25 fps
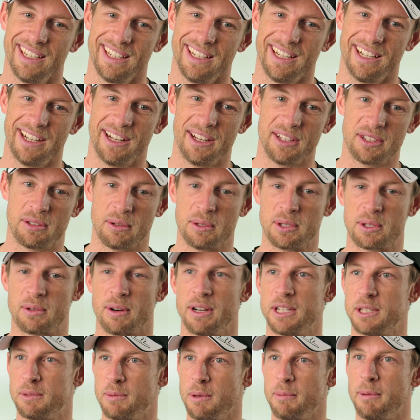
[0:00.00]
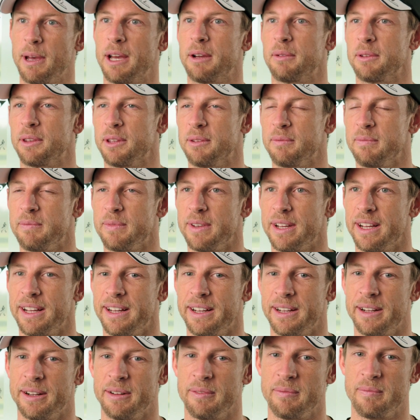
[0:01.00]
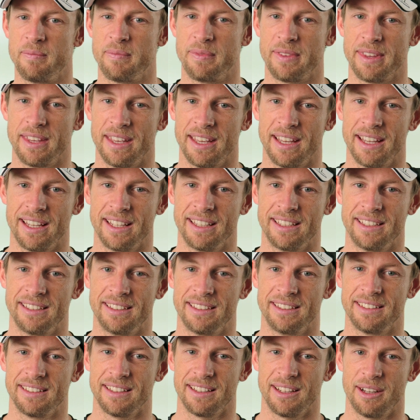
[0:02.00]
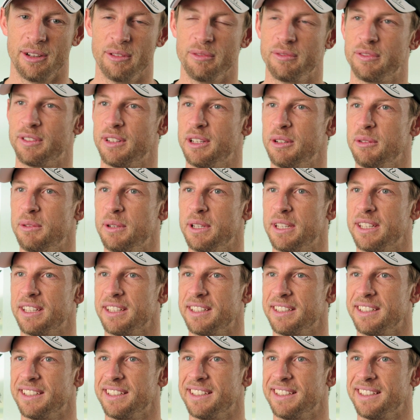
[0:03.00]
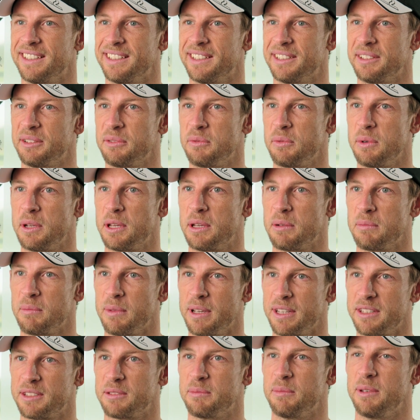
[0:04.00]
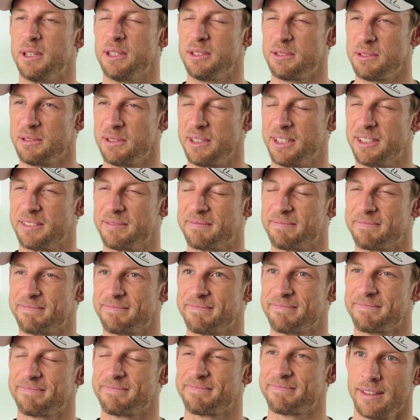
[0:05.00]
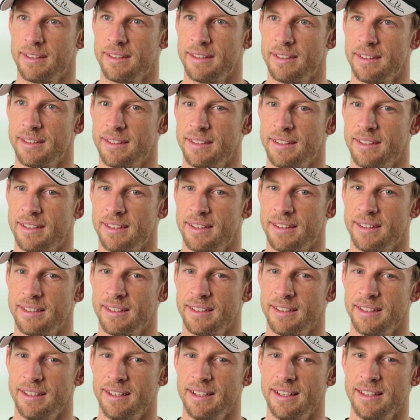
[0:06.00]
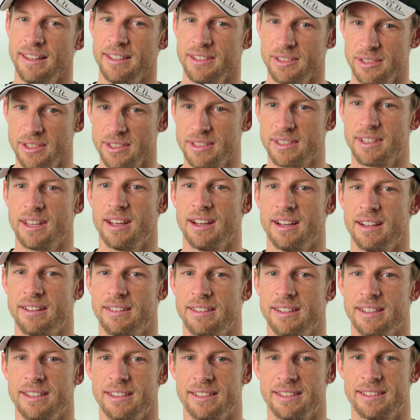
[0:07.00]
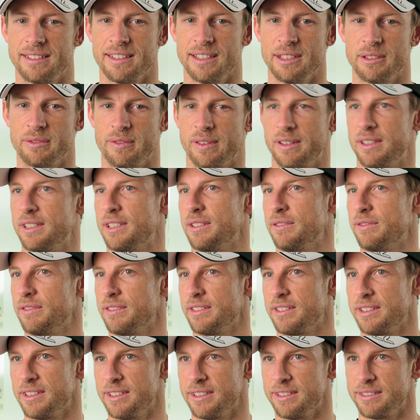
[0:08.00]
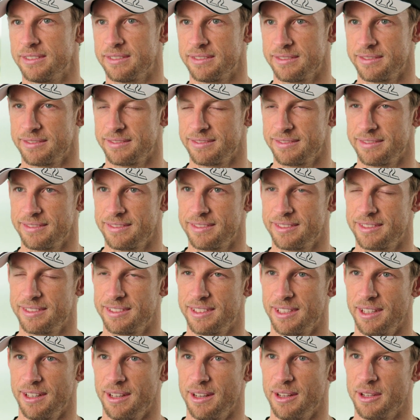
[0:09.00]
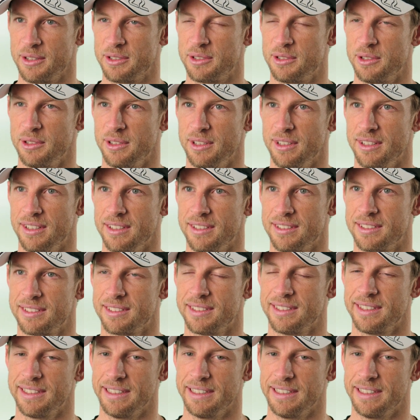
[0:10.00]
So it's great to be back with them, and hopefully we can make some history. This year's car is very different to the last 2 years.